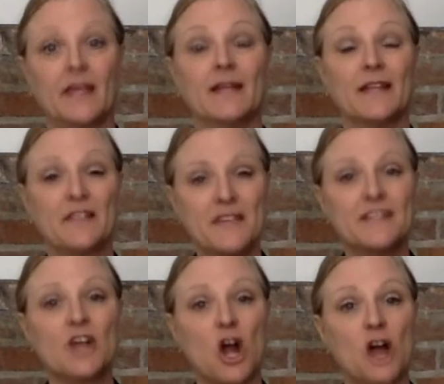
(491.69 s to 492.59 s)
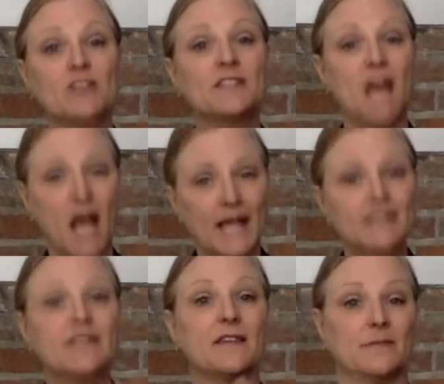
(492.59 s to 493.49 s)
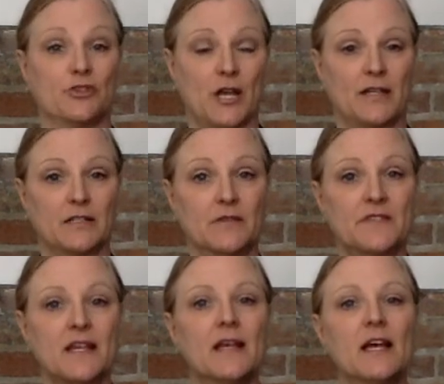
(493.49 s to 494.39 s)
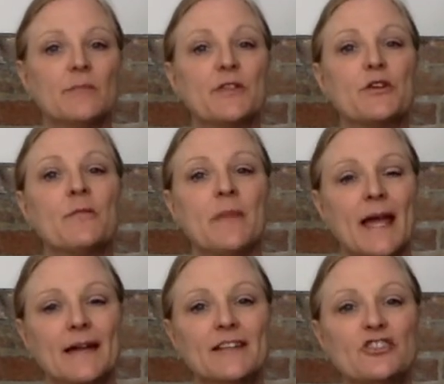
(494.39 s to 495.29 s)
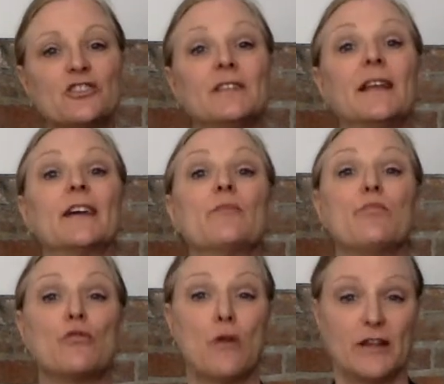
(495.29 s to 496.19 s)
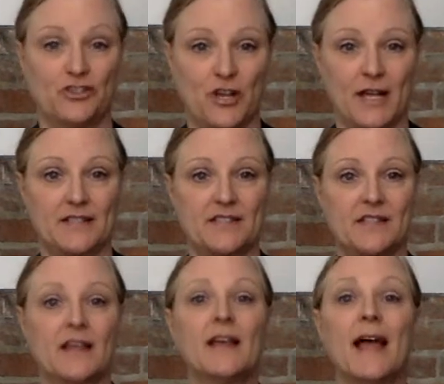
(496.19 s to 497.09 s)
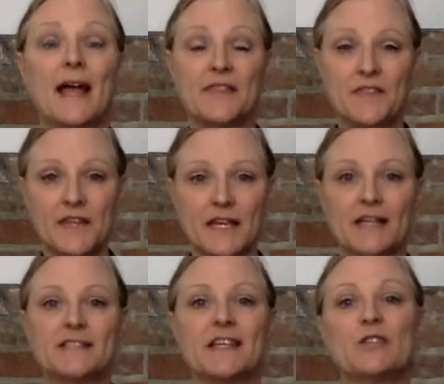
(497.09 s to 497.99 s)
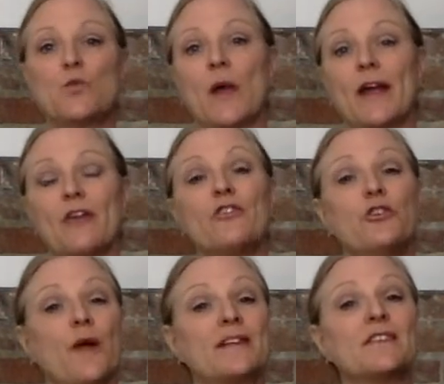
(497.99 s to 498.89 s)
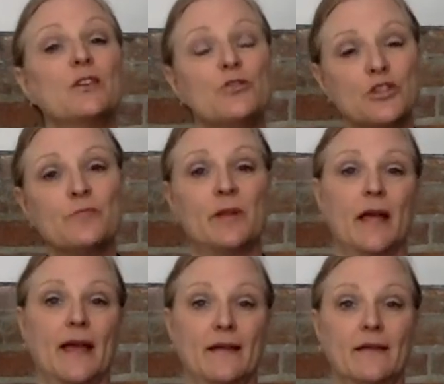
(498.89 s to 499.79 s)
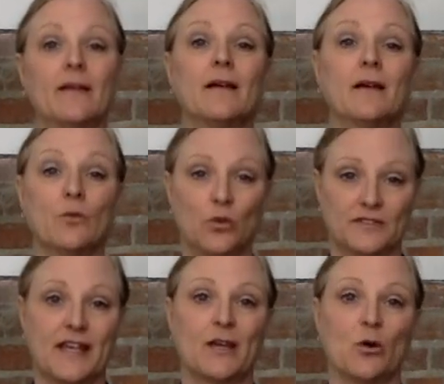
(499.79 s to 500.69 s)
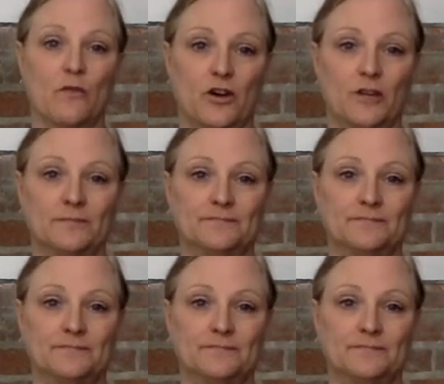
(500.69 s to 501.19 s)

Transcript: Now these are tied to the objectives, but they're managed like projects. And this is where your execution plan will take over.